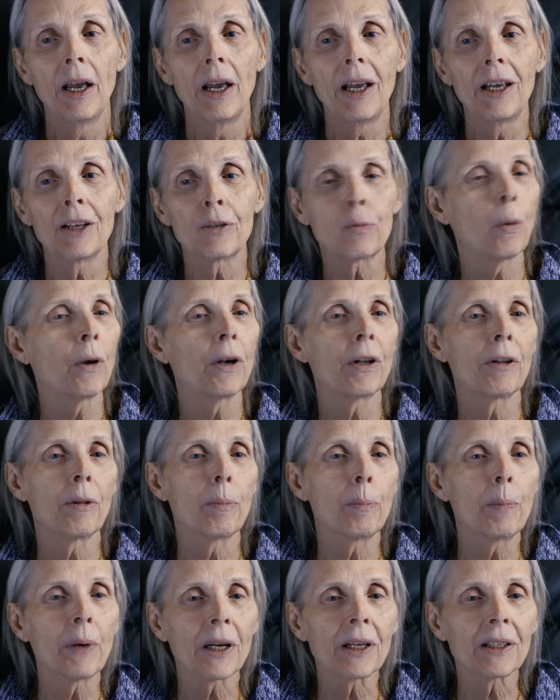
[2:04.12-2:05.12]
is one of the
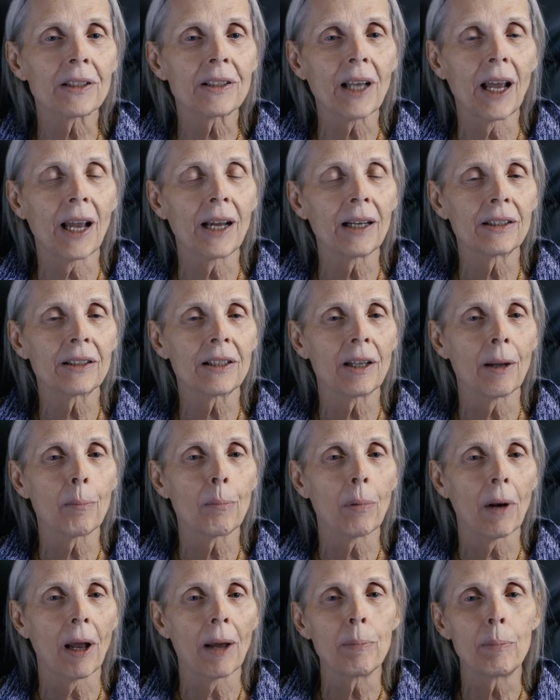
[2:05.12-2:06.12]
biggest things that
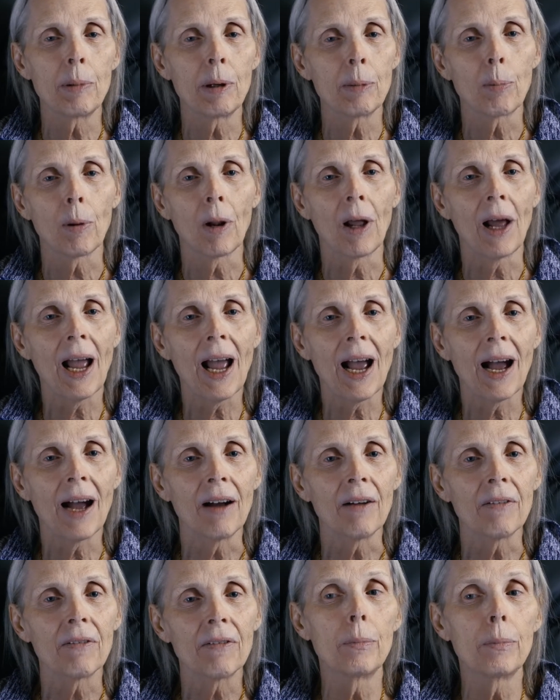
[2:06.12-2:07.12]
blind people
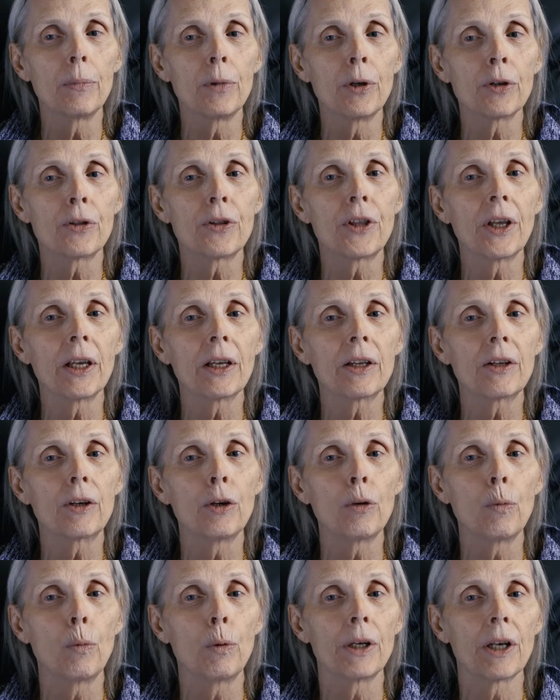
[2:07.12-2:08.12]
have. You'd think
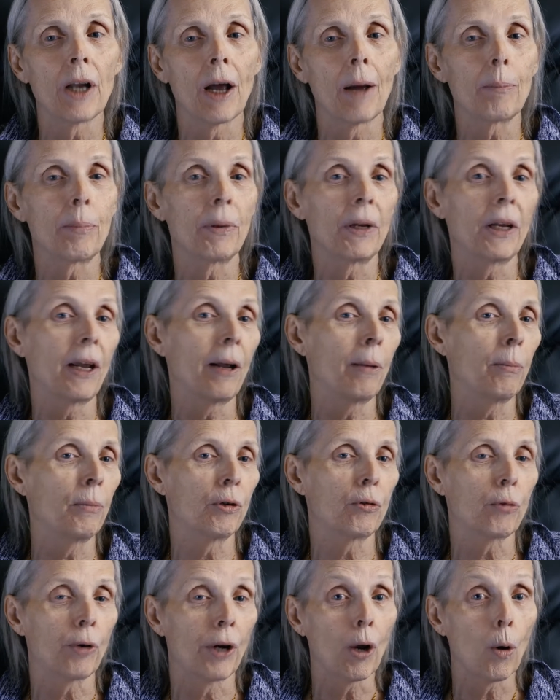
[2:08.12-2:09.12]
you would not be
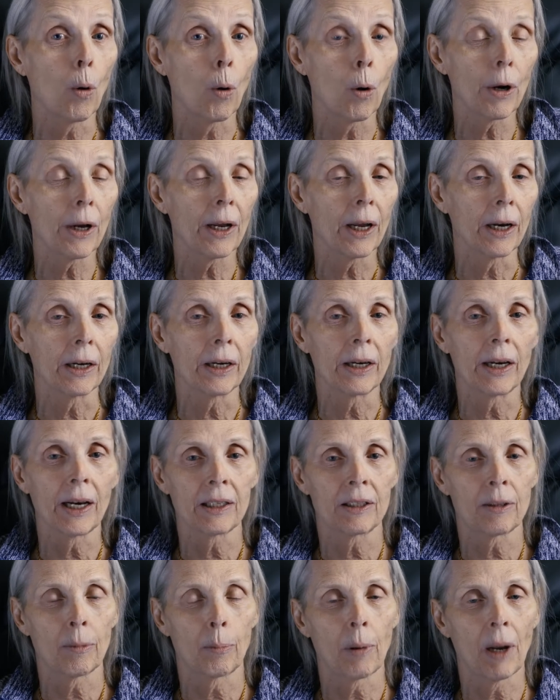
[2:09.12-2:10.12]
imagery oriented
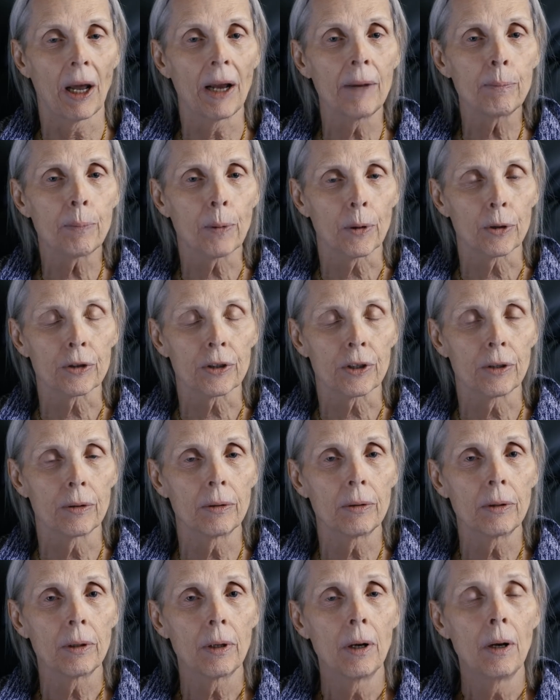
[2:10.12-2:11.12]
as a blind
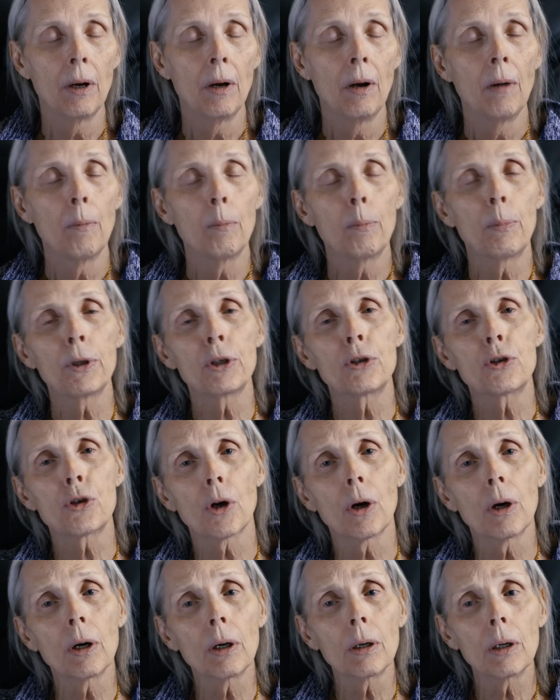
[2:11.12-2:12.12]
person, but
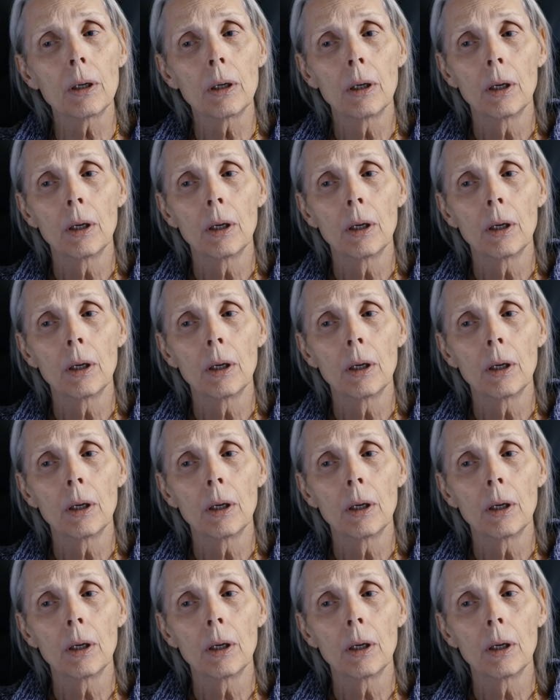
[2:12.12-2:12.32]
you're